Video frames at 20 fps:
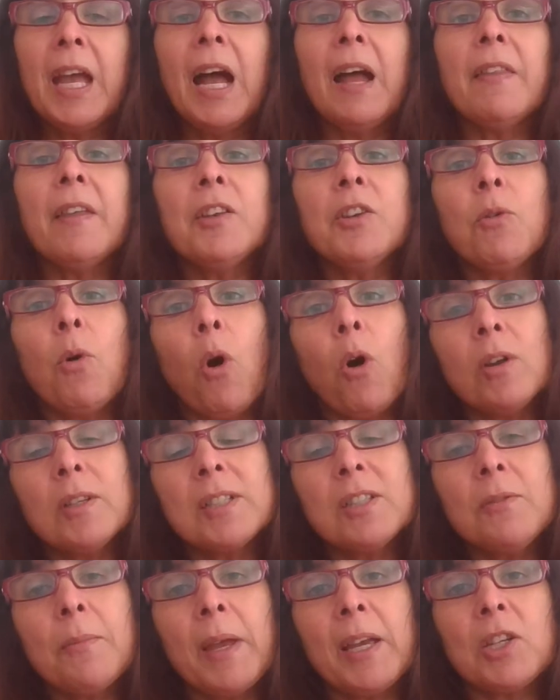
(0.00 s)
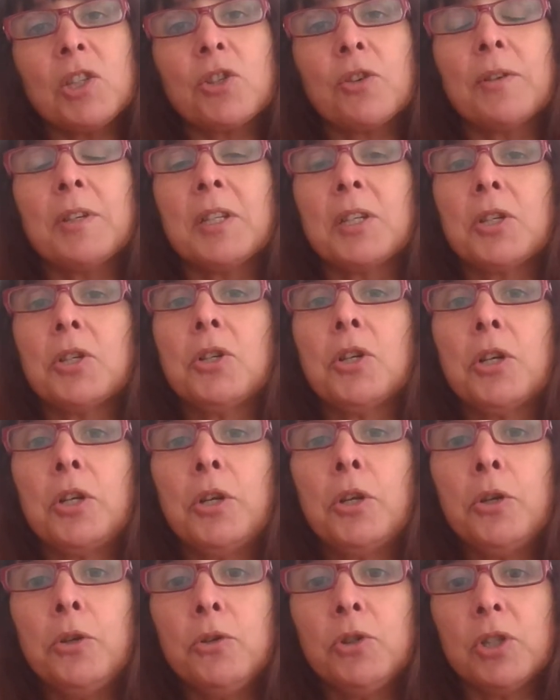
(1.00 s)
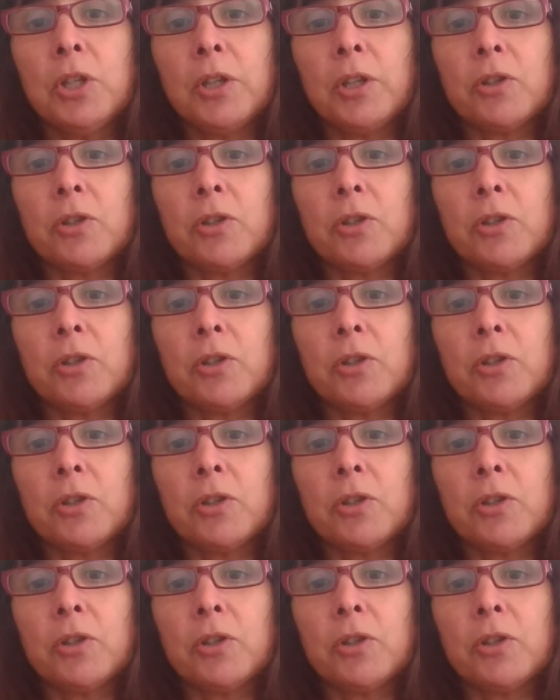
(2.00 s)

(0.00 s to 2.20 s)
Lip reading: And then you also make sure in the conclusion